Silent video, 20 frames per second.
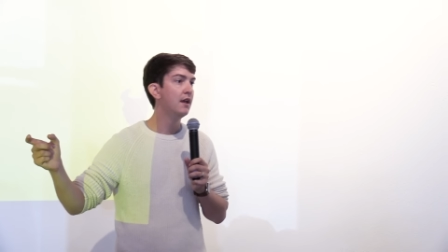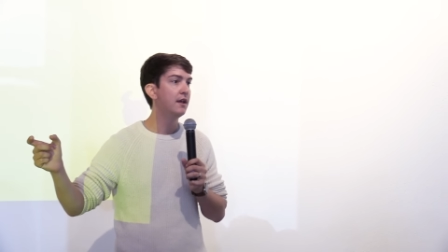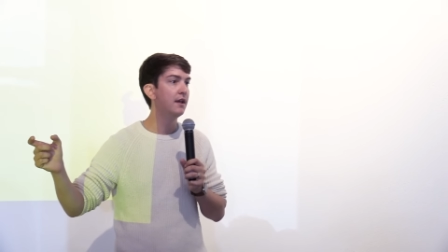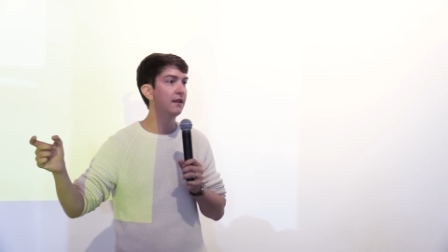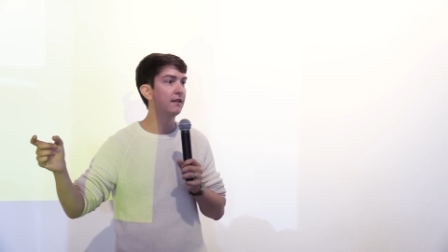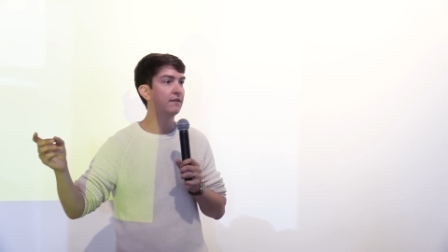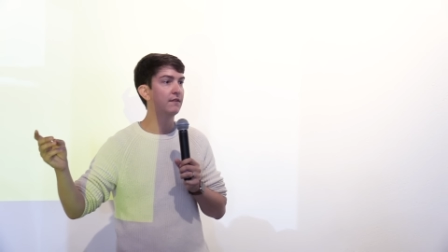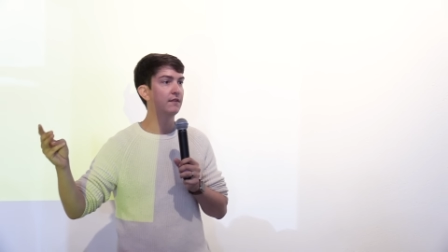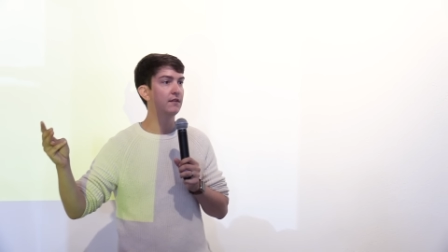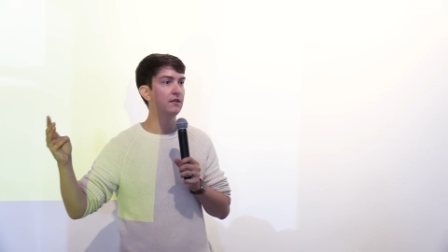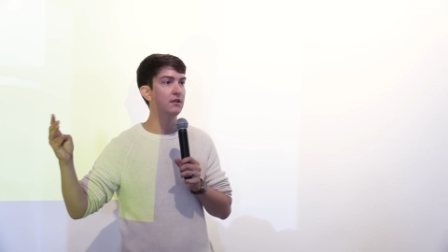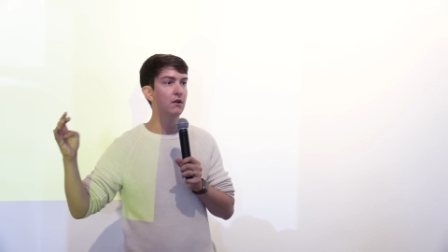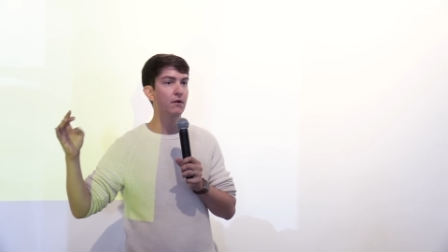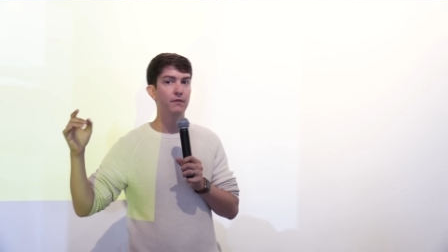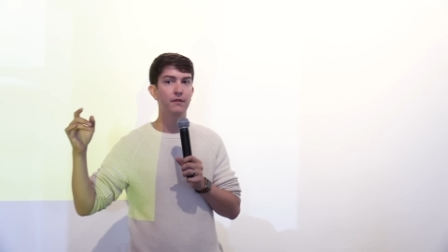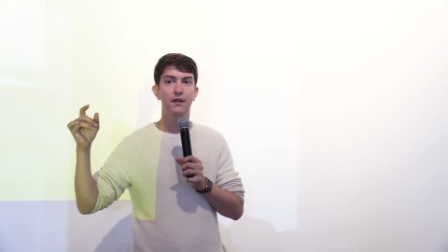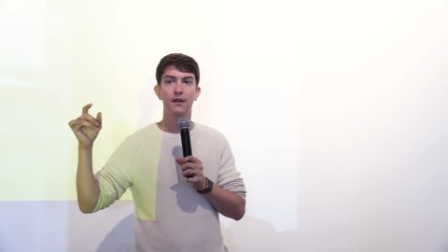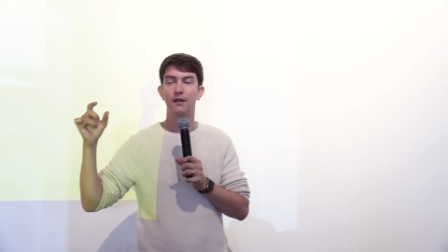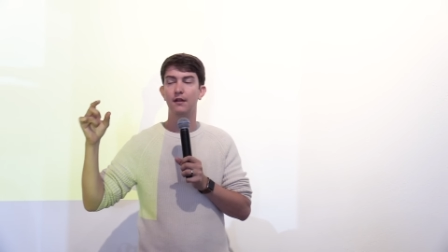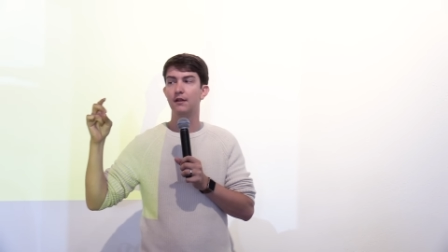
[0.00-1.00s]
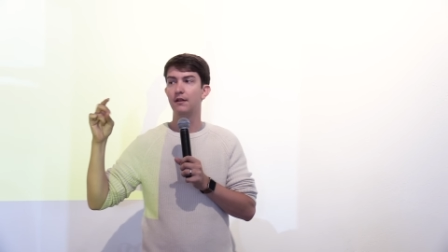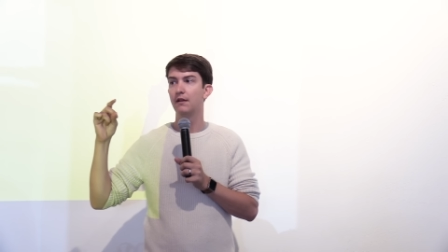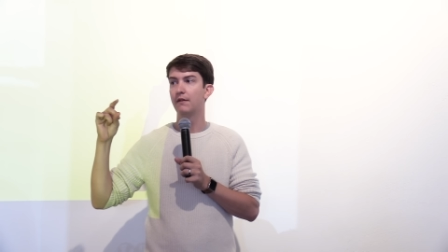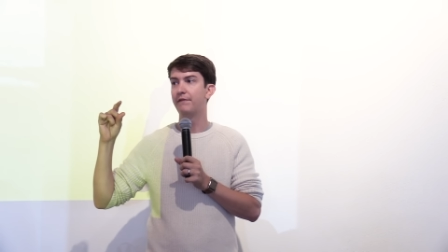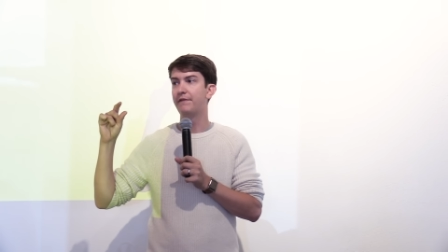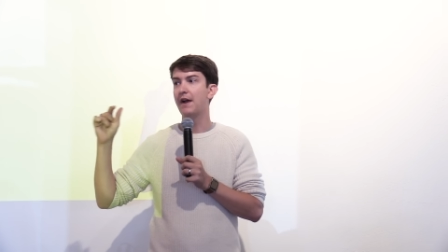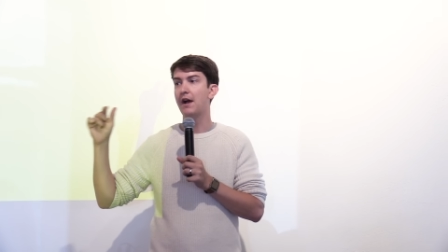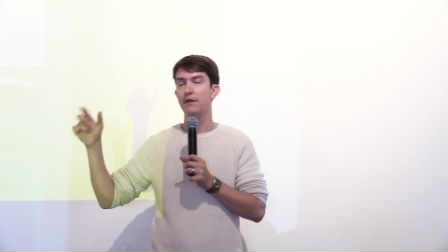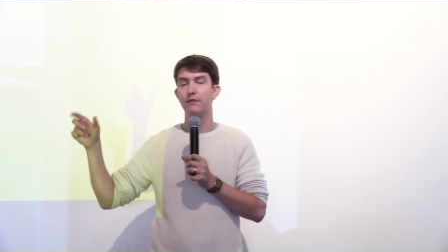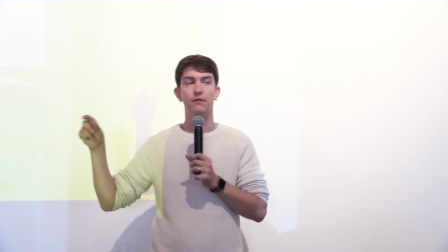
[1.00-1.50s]
It's, you know, the
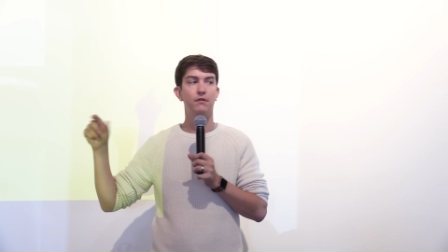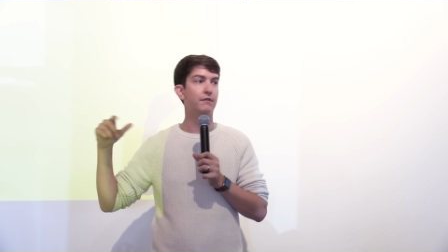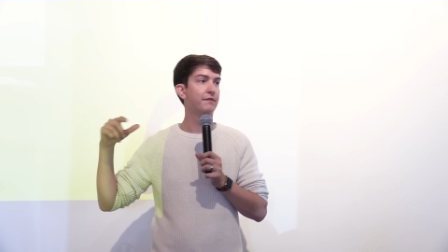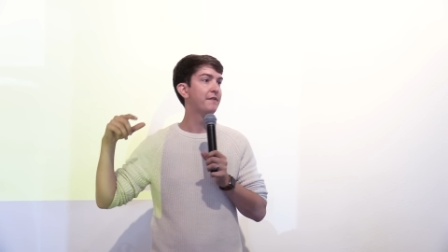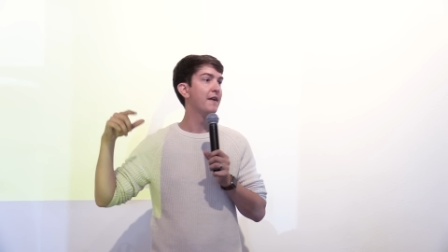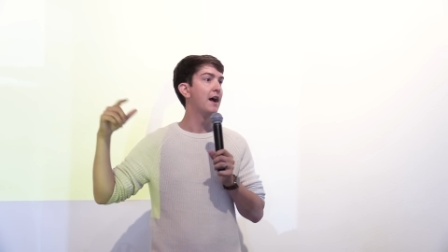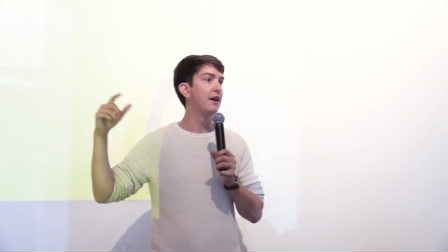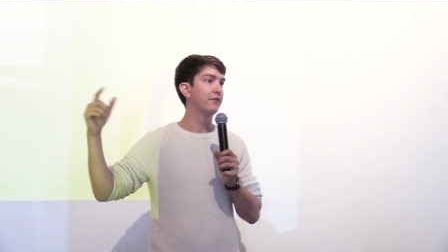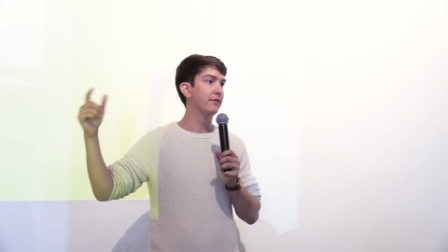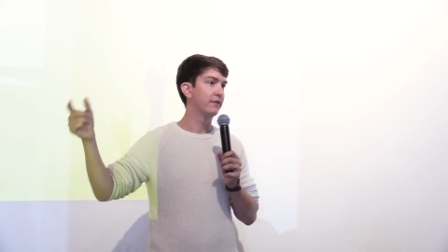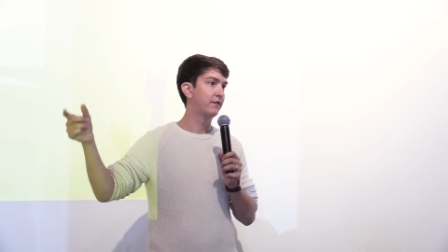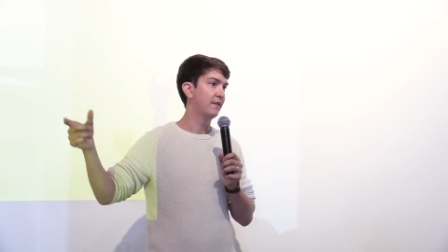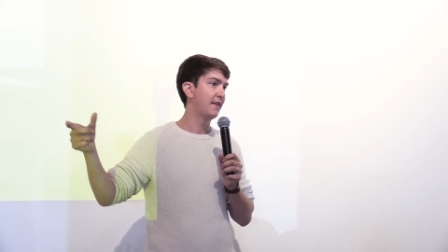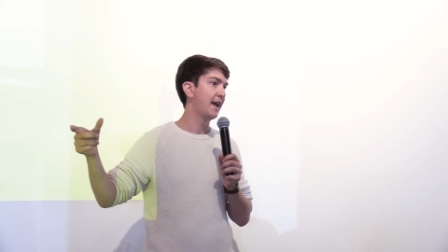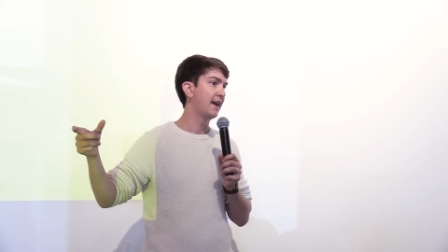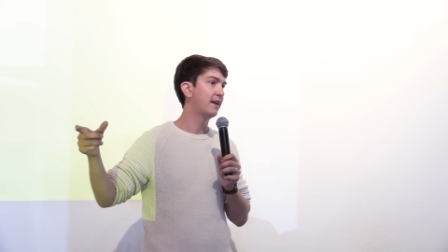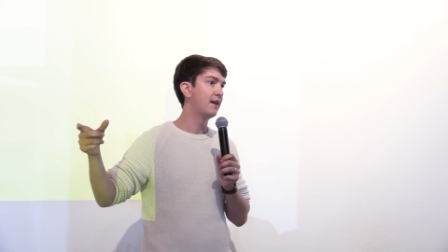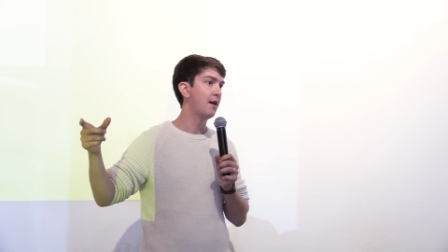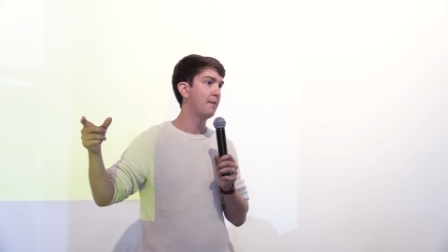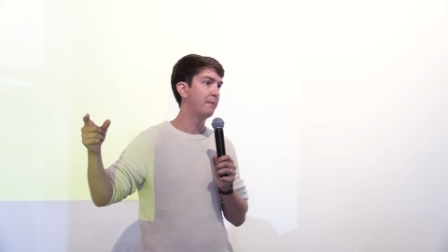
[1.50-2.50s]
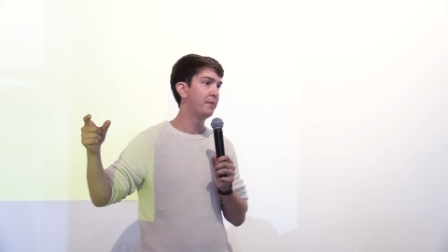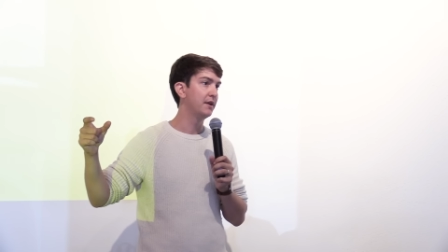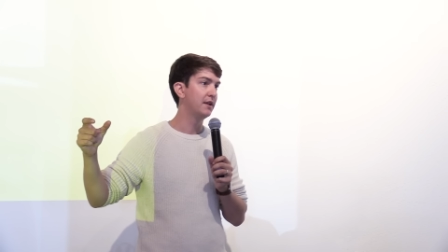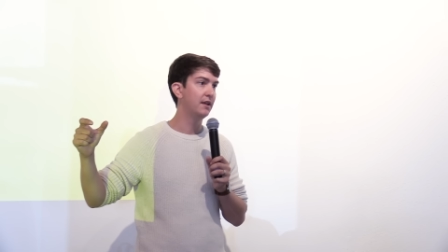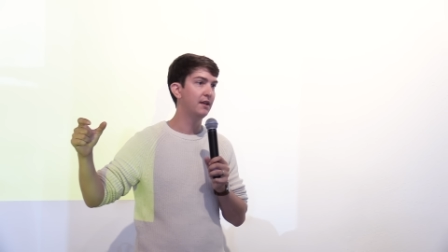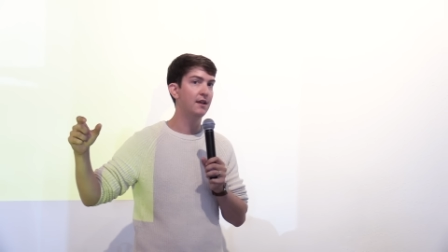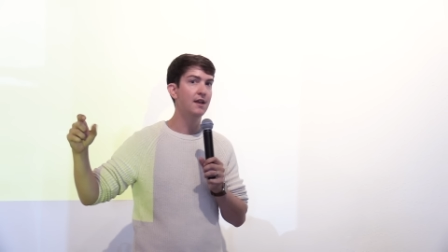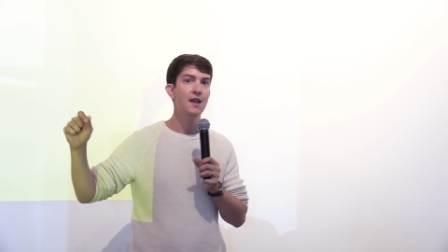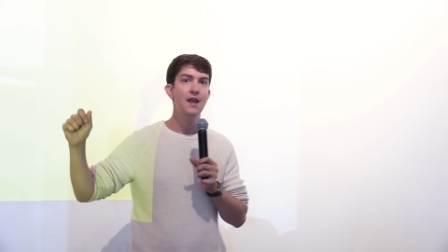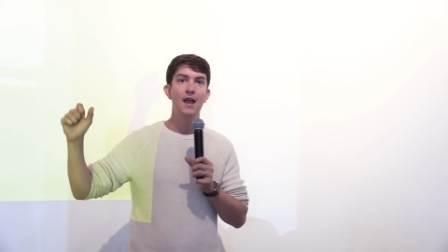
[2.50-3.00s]
founder or founders of that
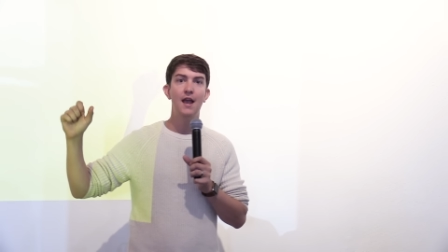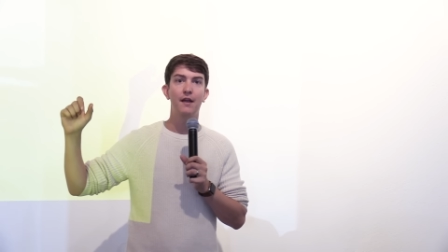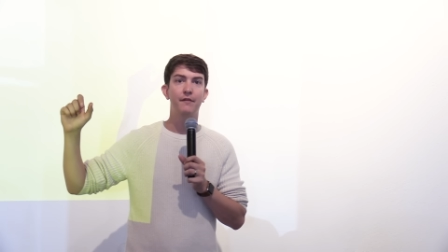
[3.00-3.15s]
company